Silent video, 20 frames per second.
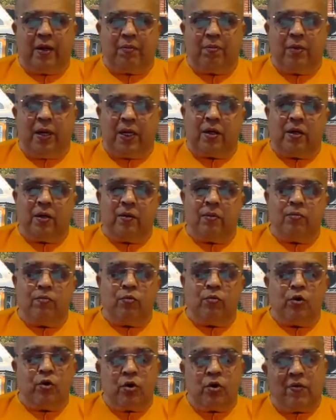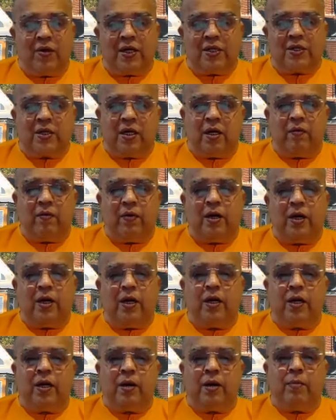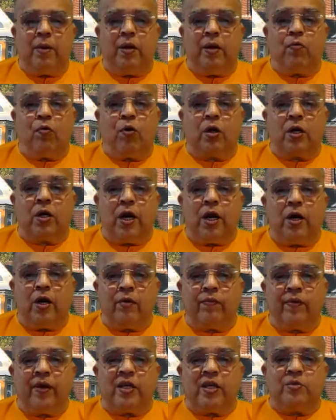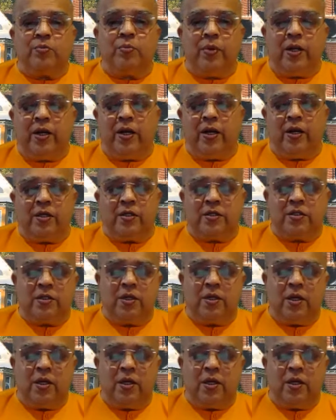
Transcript: But bhoga vasana will determine what kind of experience